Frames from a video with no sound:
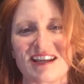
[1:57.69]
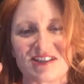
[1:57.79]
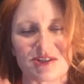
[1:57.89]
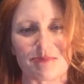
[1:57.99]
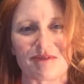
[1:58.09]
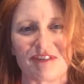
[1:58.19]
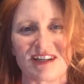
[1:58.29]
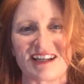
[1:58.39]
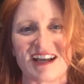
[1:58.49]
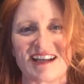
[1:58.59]
Super funny
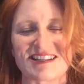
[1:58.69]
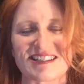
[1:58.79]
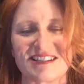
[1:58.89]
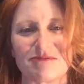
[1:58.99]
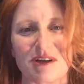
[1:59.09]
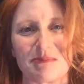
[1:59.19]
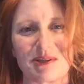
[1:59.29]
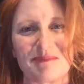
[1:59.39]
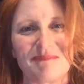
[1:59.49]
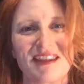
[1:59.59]
guy, Steve
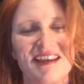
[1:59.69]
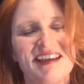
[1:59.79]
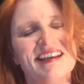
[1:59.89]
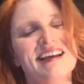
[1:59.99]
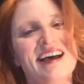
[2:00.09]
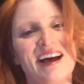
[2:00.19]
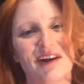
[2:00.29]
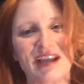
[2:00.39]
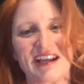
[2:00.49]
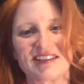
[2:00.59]
Weber.
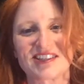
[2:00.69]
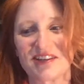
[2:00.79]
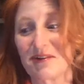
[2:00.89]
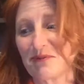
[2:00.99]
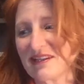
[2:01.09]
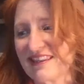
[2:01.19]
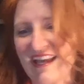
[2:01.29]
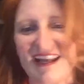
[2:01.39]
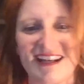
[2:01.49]
Okay, so with that,